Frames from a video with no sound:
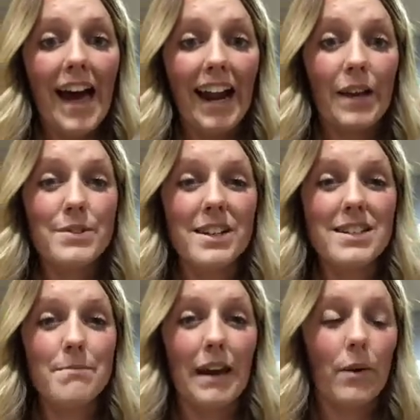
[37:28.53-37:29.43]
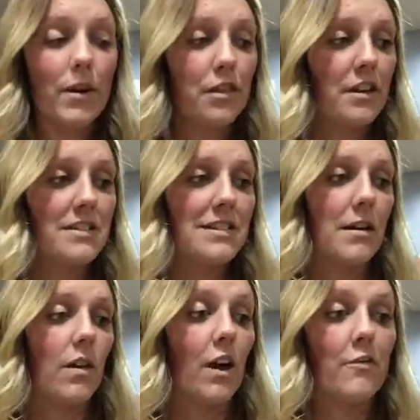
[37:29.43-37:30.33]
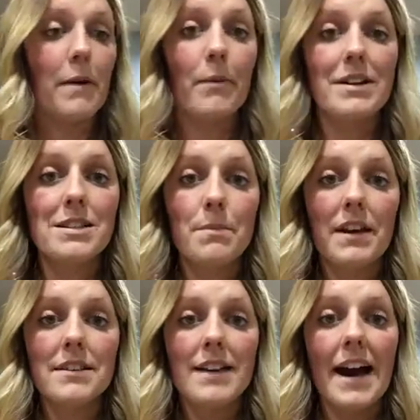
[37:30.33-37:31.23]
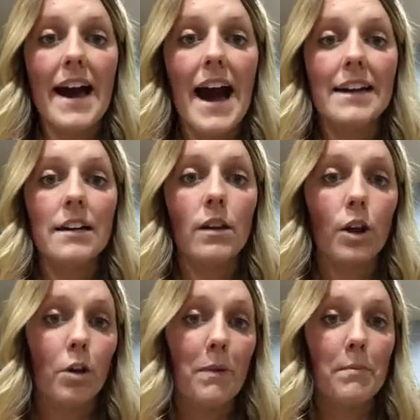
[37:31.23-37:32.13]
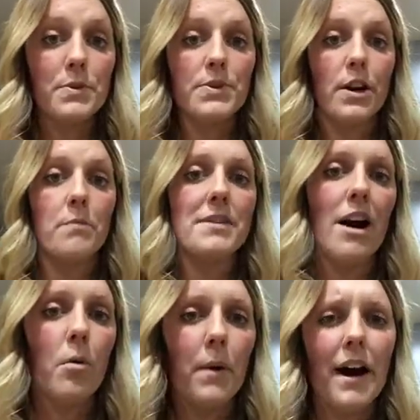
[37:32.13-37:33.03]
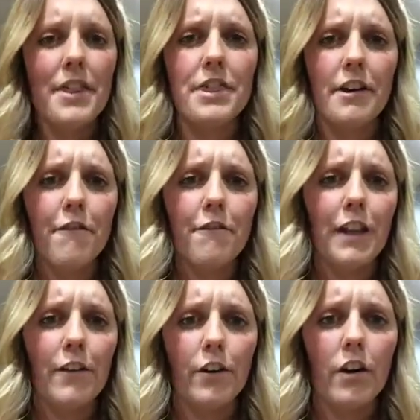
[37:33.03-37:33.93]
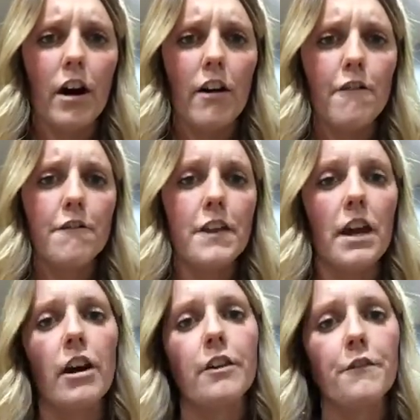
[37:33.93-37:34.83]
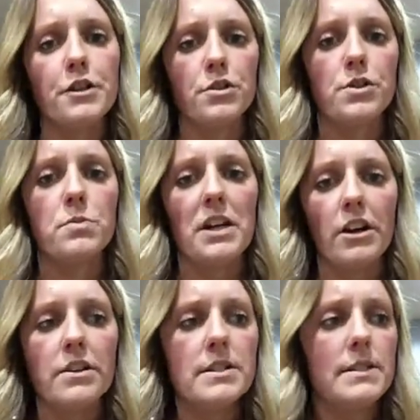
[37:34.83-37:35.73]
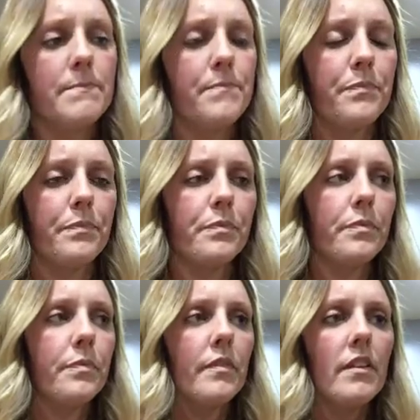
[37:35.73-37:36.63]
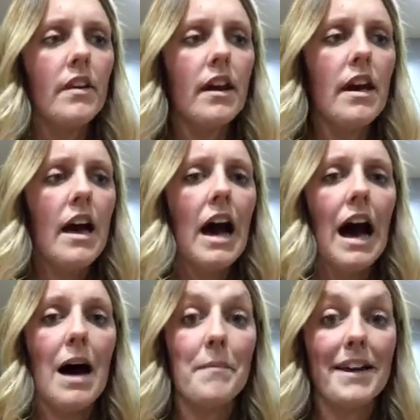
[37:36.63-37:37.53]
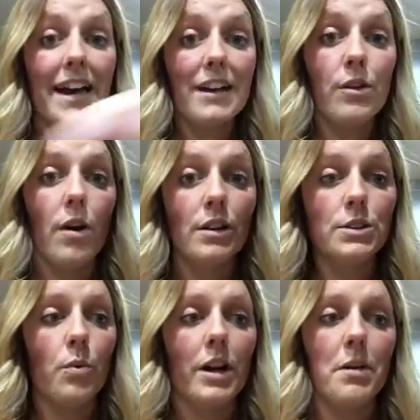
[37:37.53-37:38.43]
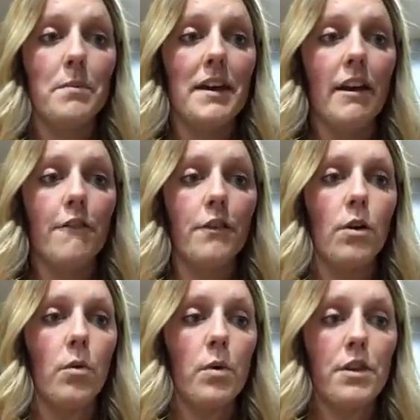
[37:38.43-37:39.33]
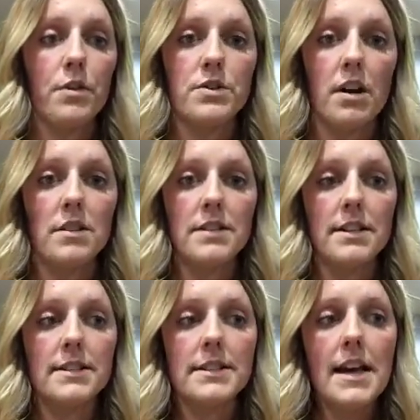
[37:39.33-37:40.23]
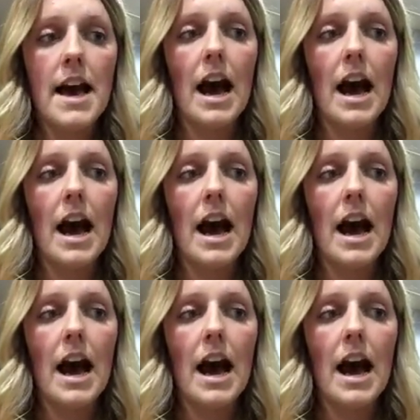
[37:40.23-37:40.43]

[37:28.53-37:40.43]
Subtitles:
and I use it to bake with because a lot of my recipes, I add in a little maple syrup to help cut the flavor of the artificial sweeteners. Again, you also want to be careful with your sauces.